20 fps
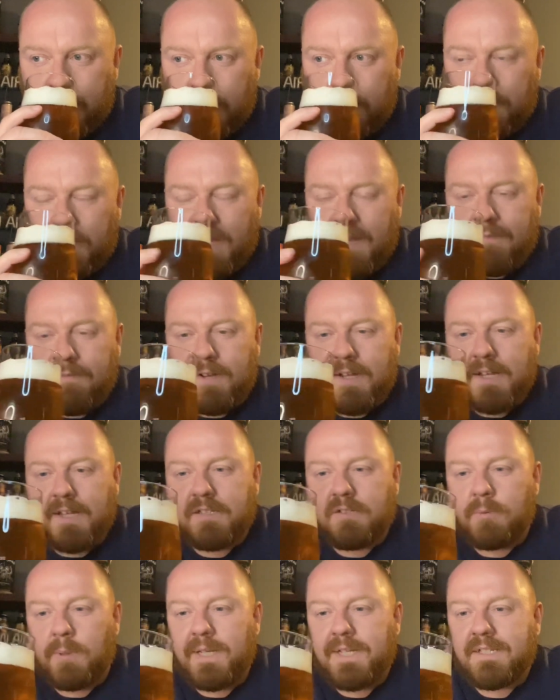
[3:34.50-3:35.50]
But definitely a
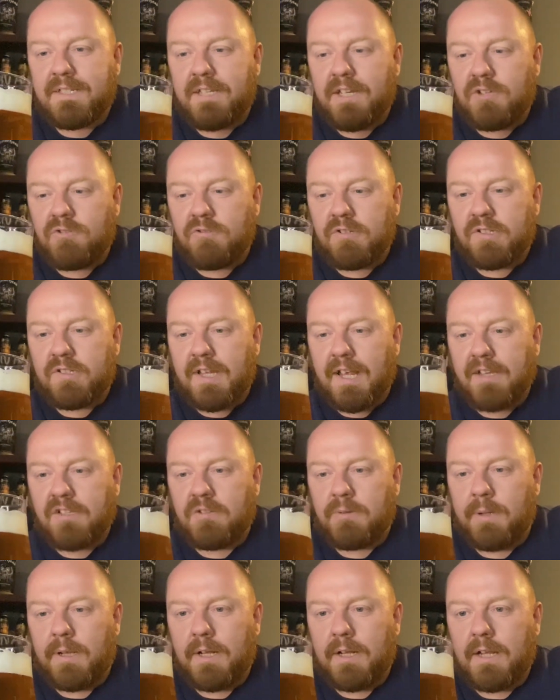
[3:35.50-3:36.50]
sweet citrus touch
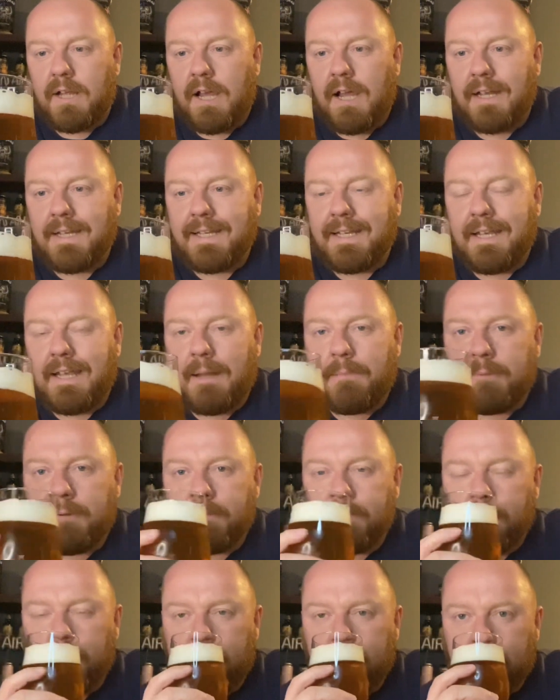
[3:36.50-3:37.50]
to it, like a honeyed lemon.